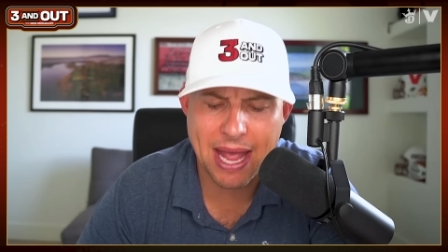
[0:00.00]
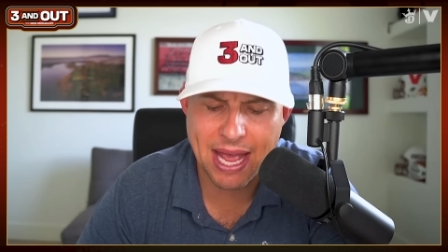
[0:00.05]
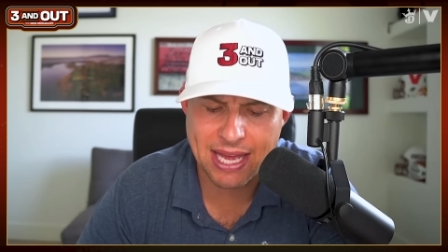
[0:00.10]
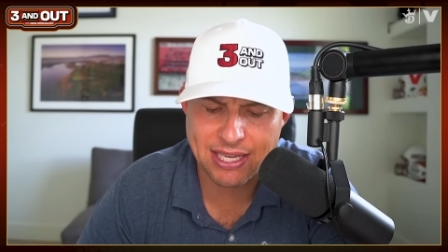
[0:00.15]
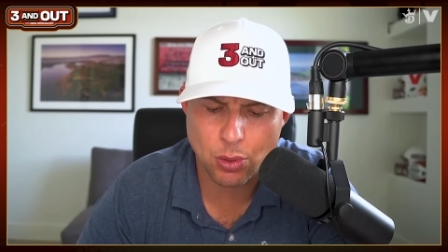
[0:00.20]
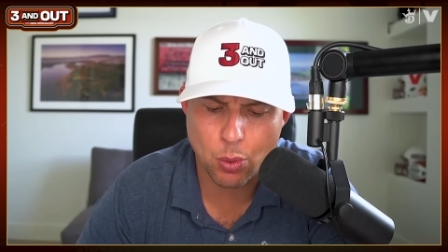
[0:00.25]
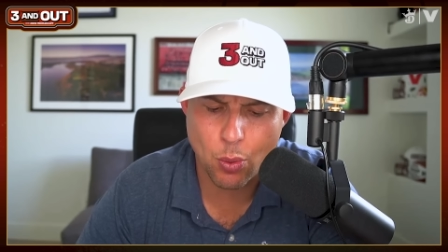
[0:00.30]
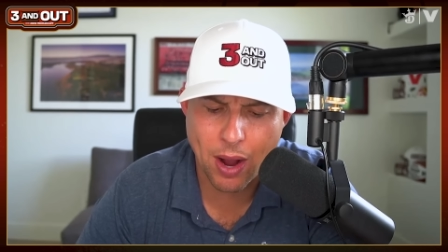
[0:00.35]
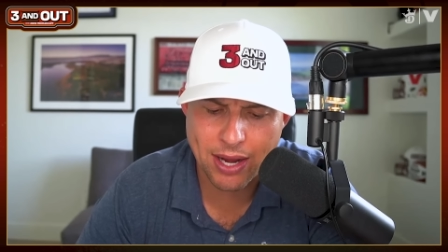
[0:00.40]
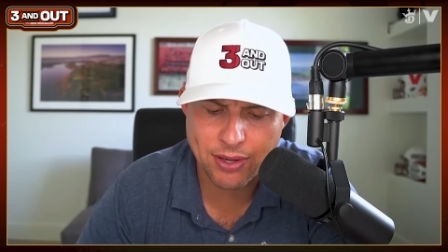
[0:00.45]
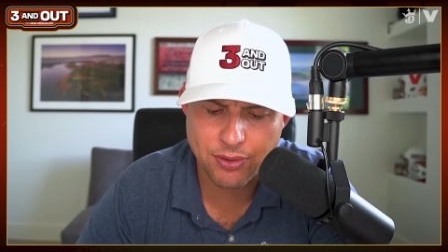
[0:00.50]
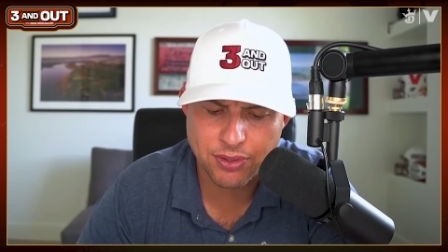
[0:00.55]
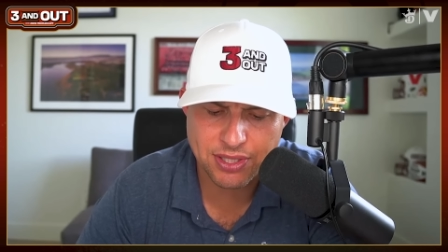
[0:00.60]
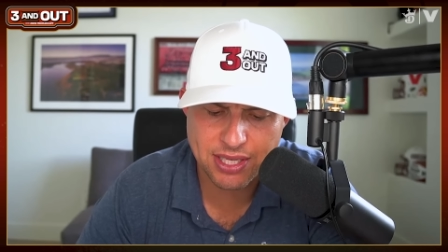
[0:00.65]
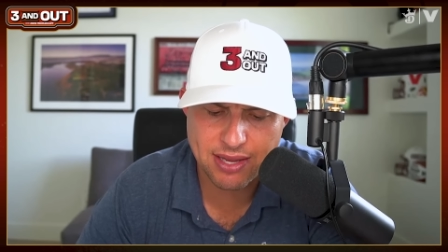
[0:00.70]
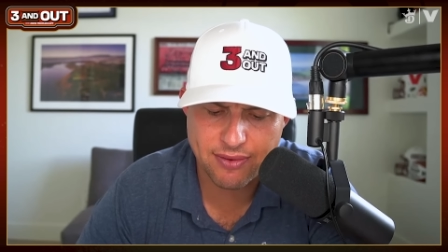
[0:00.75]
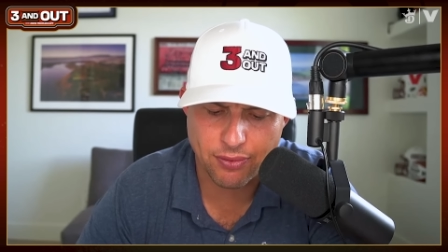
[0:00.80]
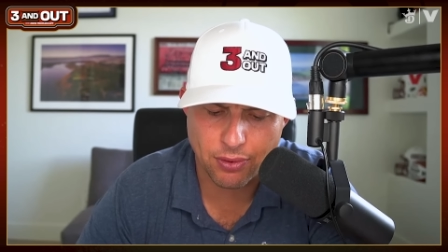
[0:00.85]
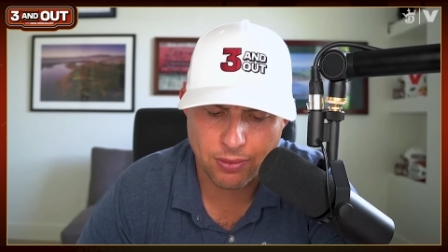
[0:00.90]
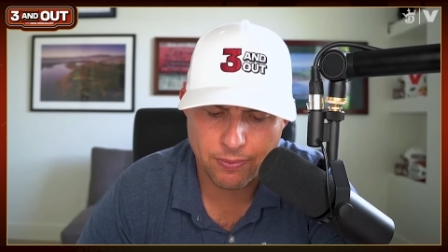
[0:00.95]
as a wide
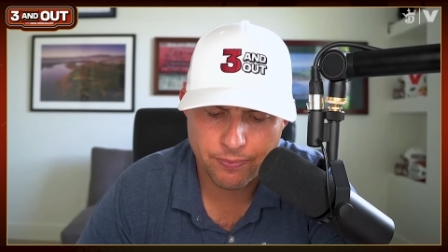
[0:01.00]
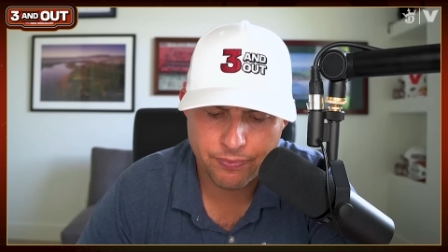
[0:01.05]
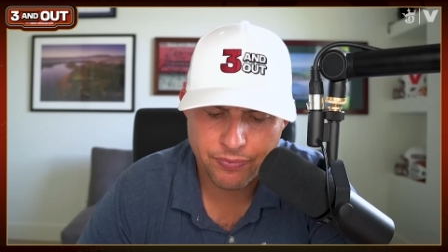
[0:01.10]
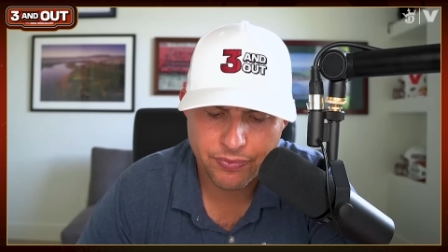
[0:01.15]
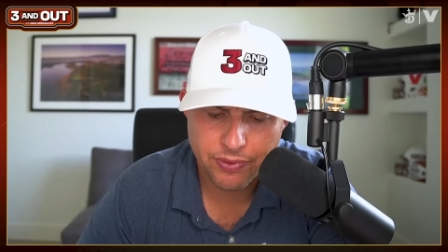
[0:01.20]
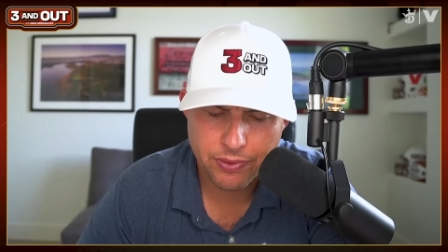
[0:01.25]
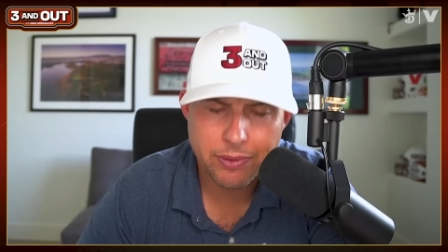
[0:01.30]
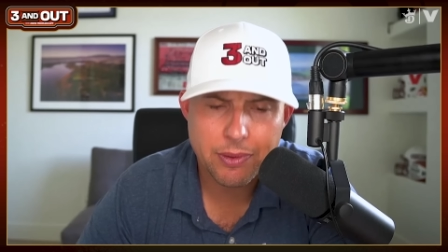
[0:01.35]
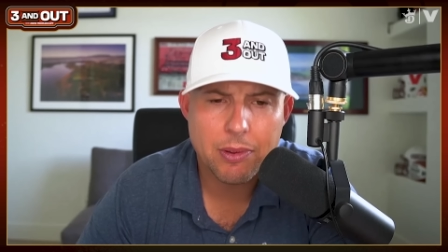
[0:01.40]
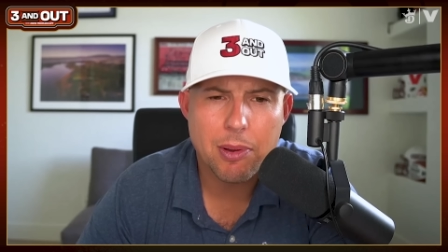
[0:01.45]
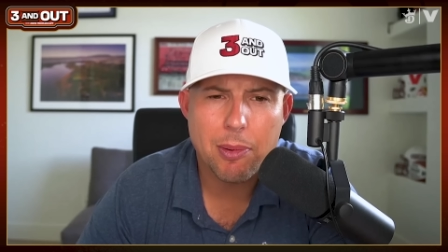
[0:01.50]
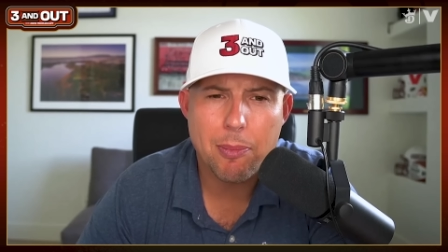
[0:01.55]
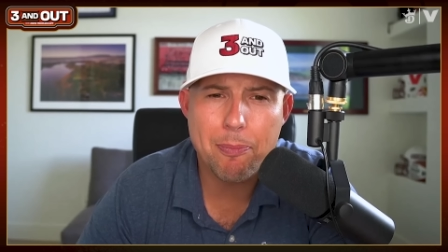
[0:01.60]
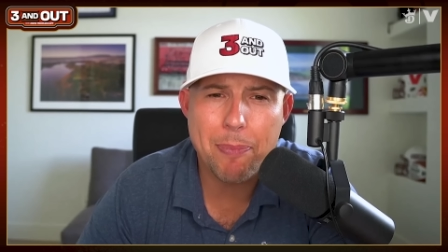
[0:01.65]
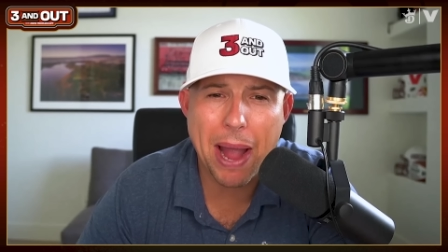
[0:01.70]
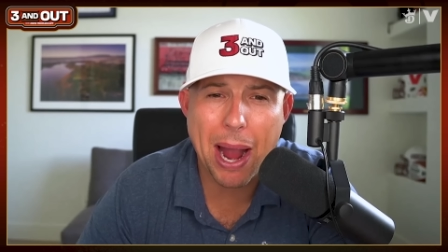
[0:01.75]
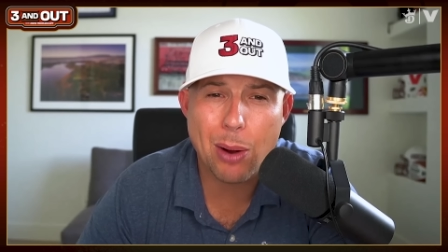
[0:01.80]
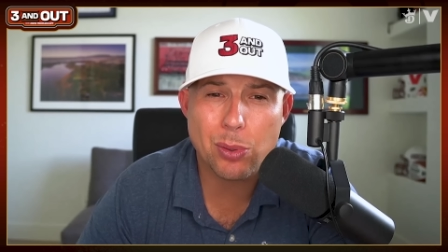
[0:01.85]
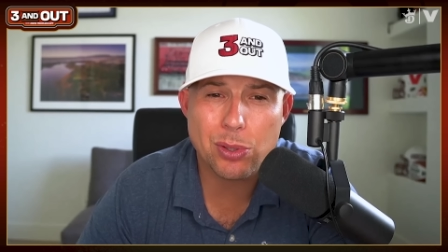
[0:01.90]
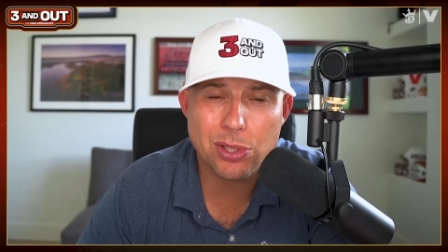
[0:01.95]
receiver?
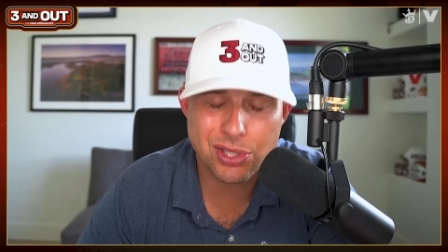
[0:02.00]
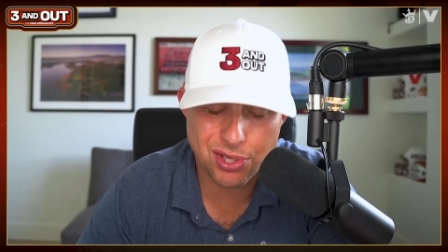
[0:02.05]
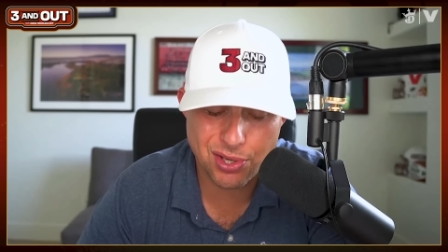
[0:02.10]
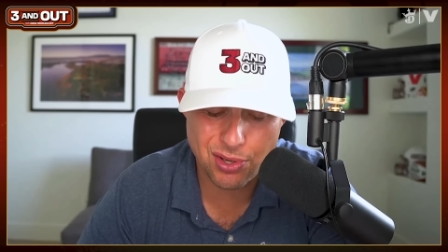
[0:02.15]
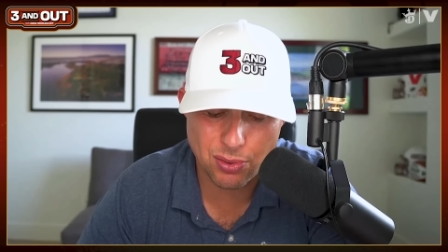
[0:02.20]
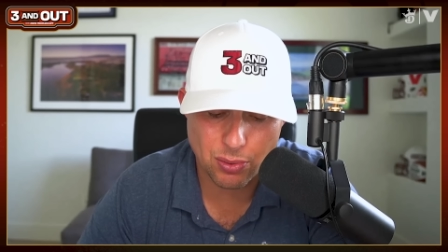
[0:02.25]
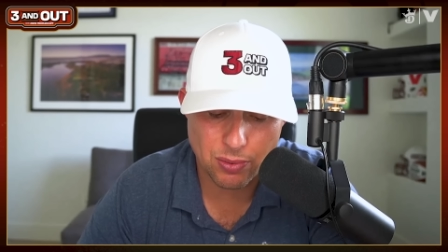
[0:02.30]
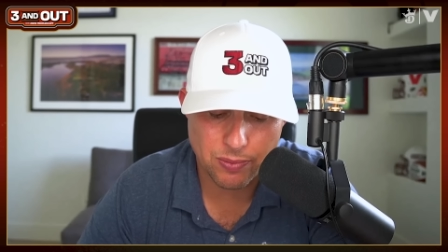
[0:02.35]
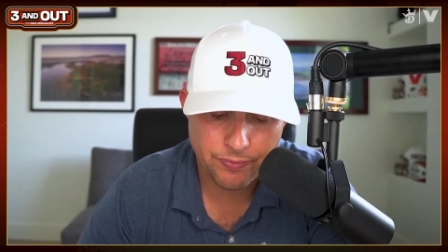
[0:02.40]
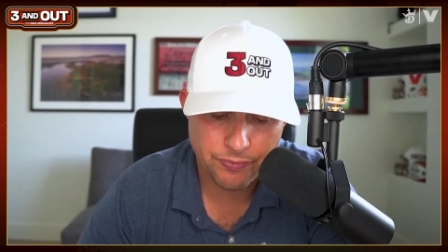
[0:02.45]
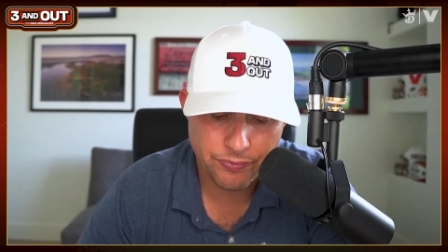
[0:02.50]
Bowers, too.